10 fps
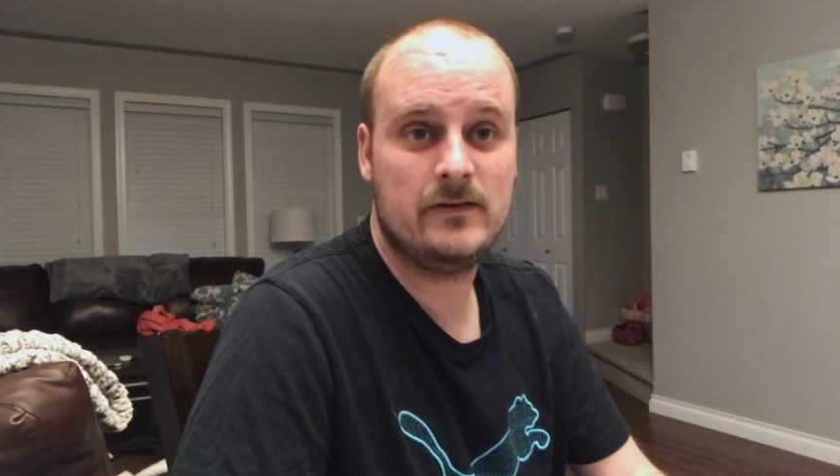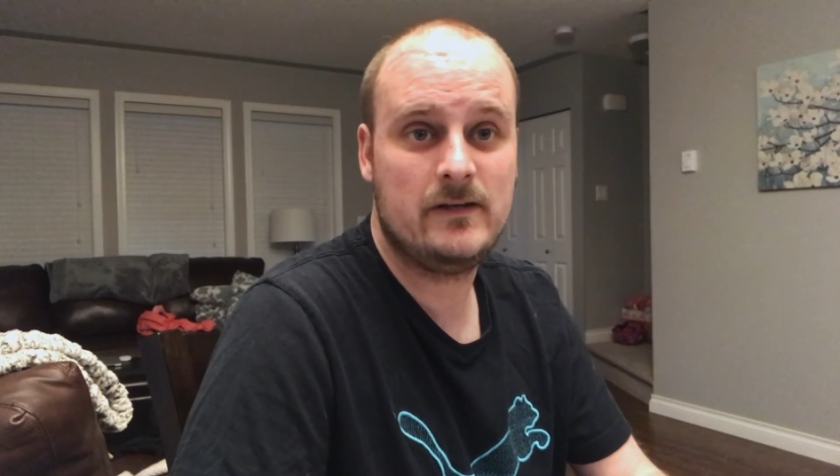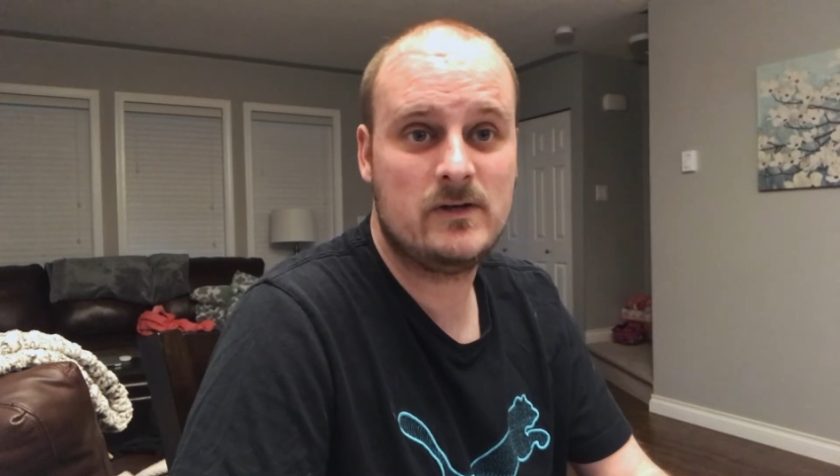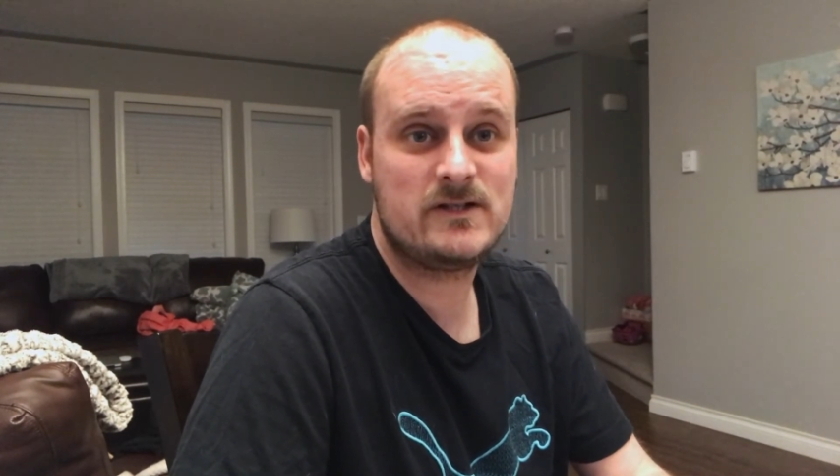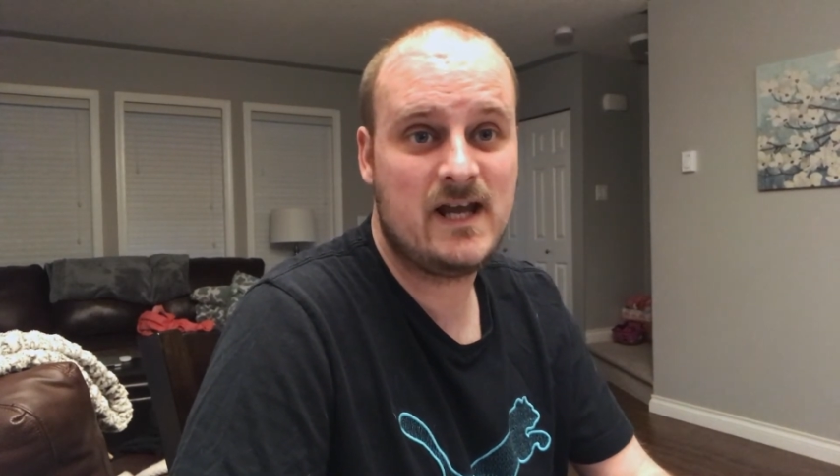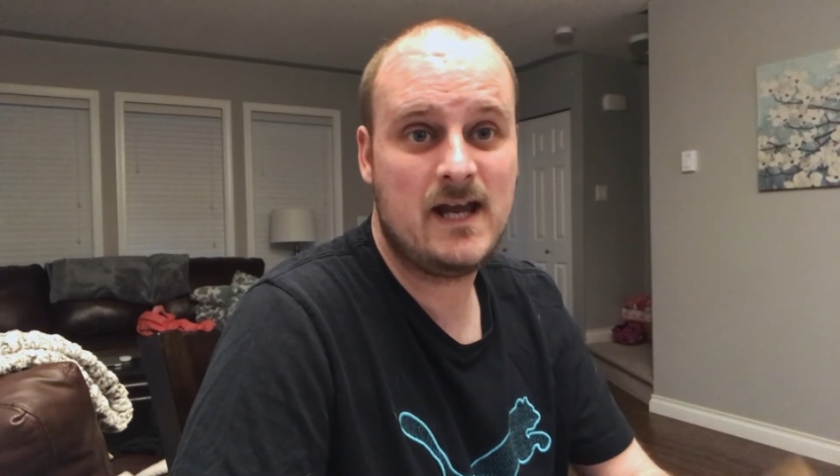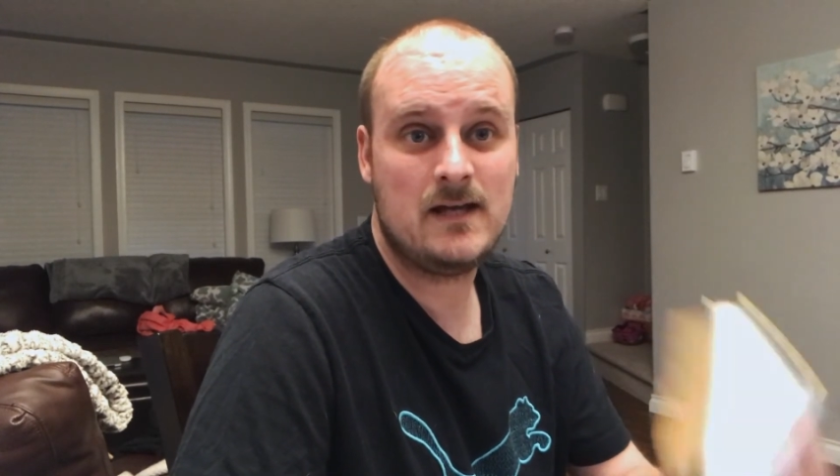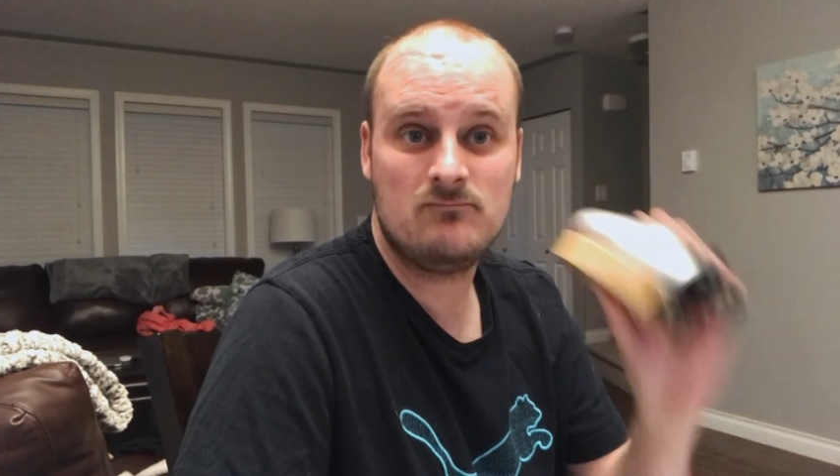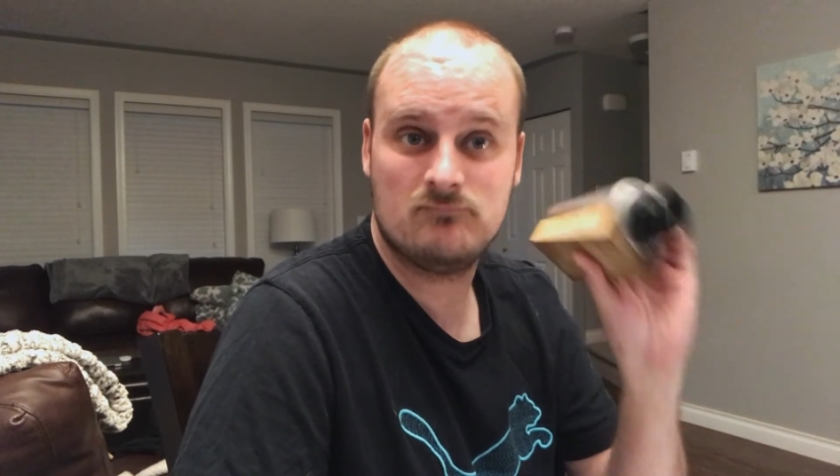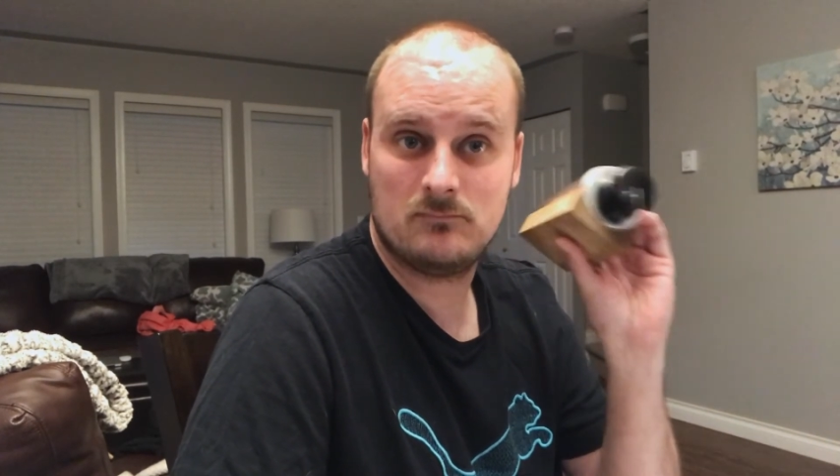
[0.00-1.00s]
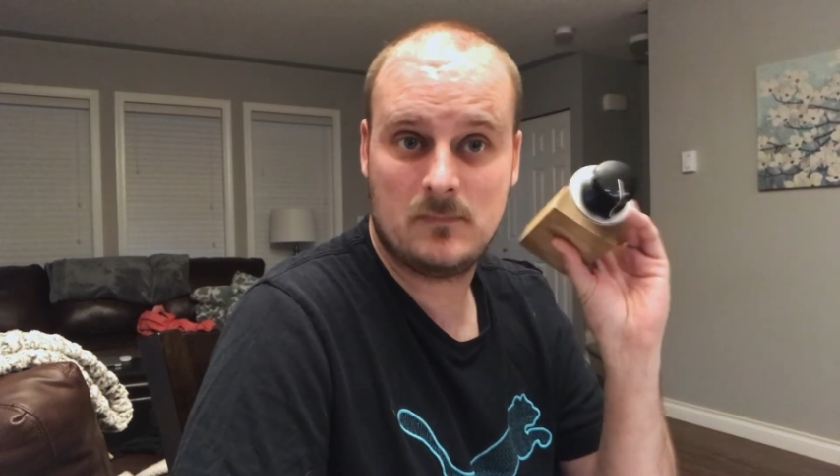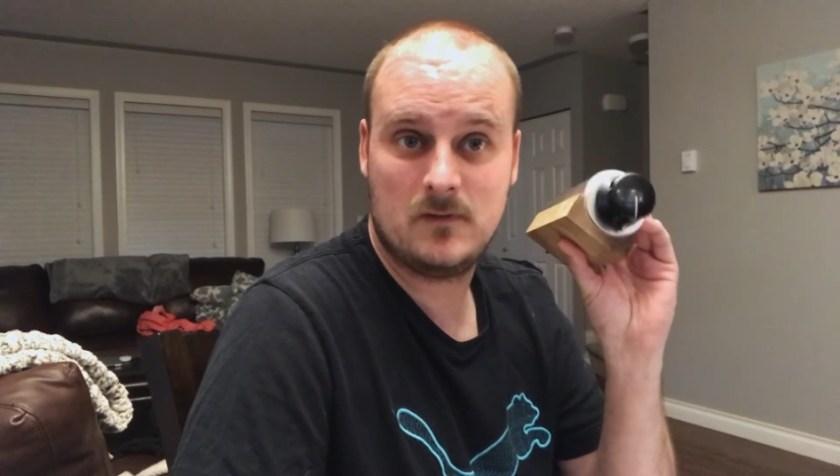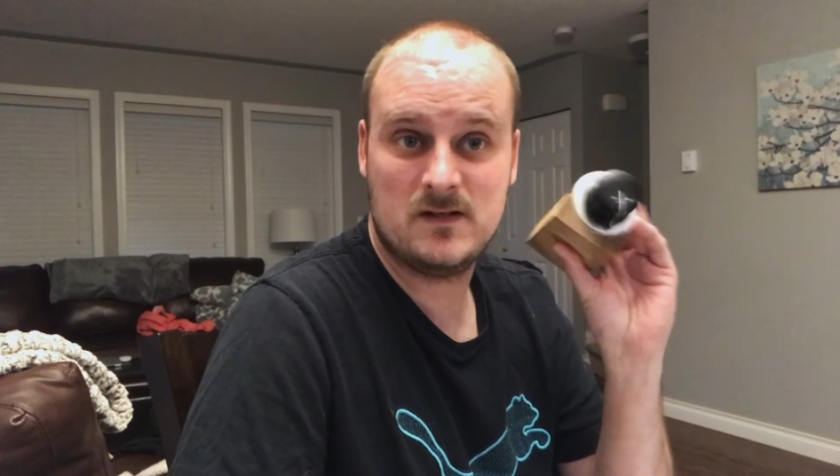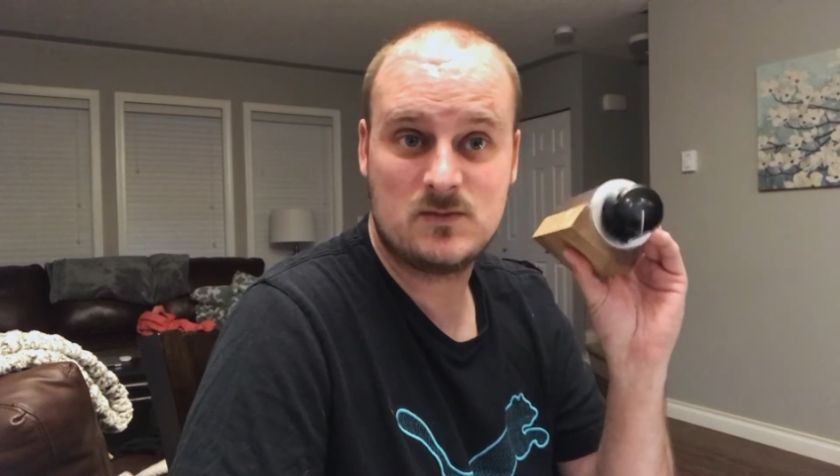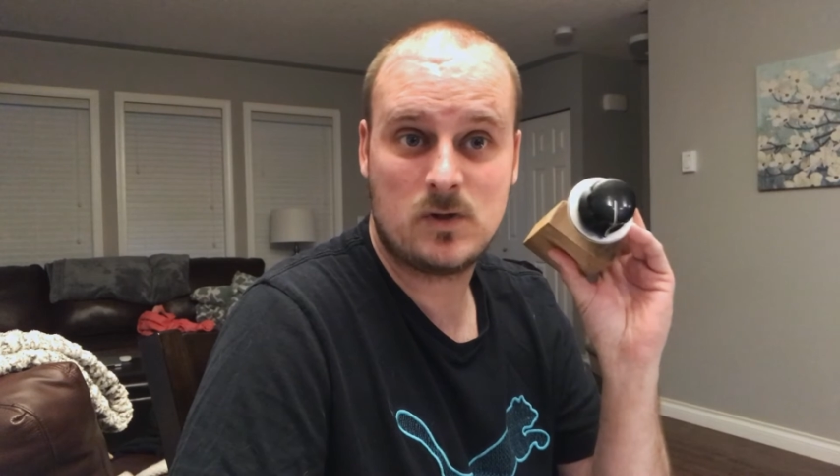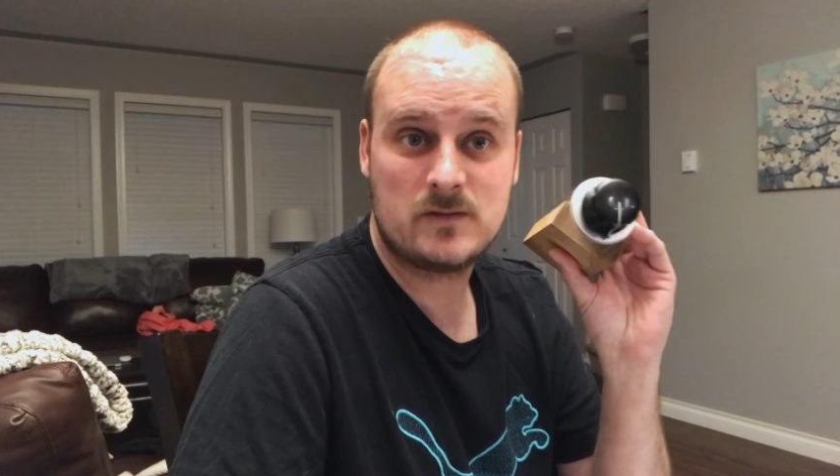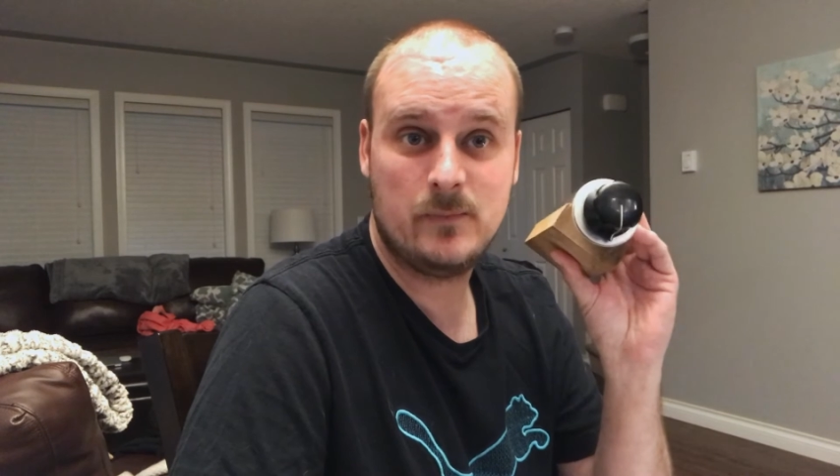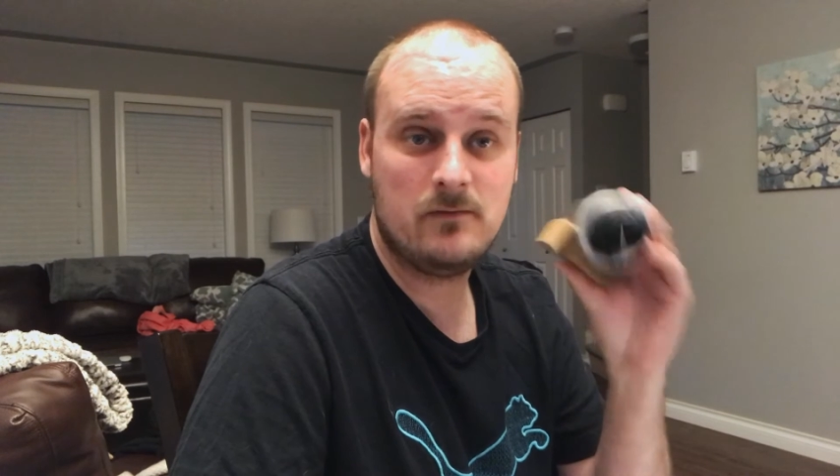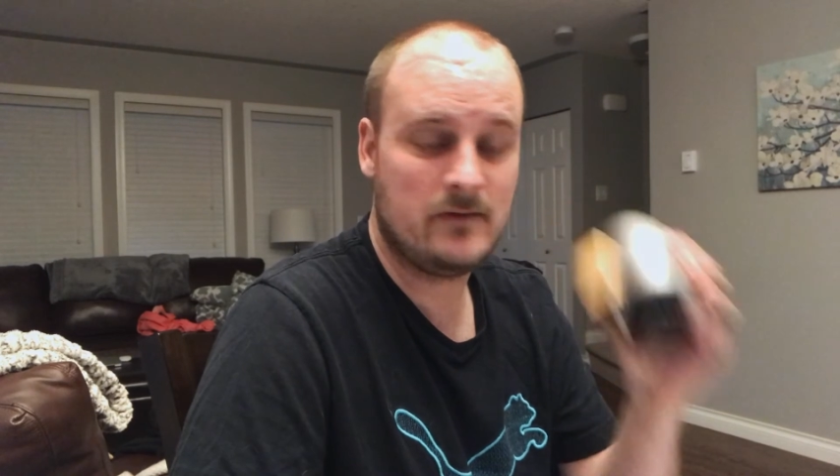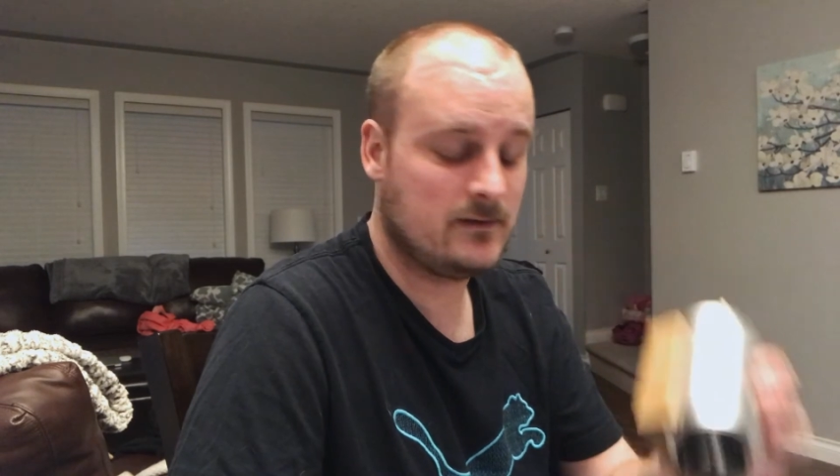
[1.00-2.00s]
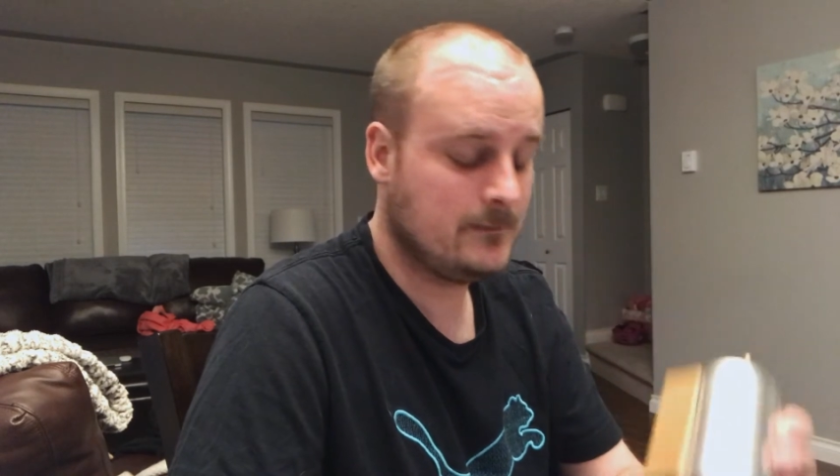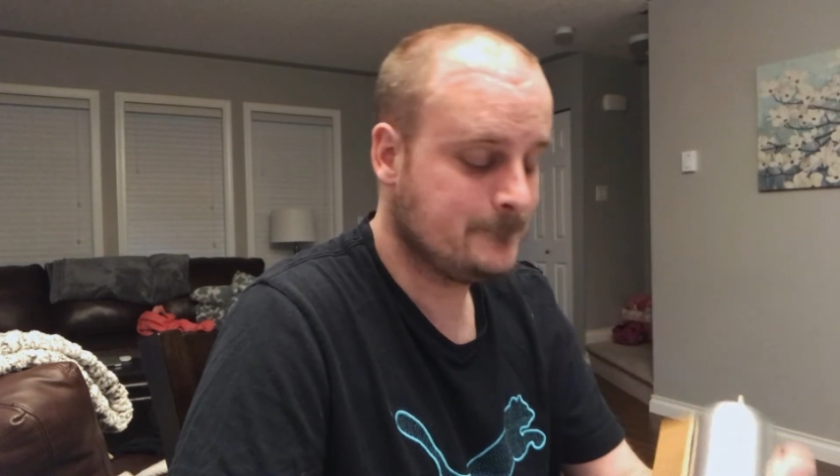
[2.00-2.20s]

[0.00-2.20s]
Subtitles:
need much gain. This works perfect.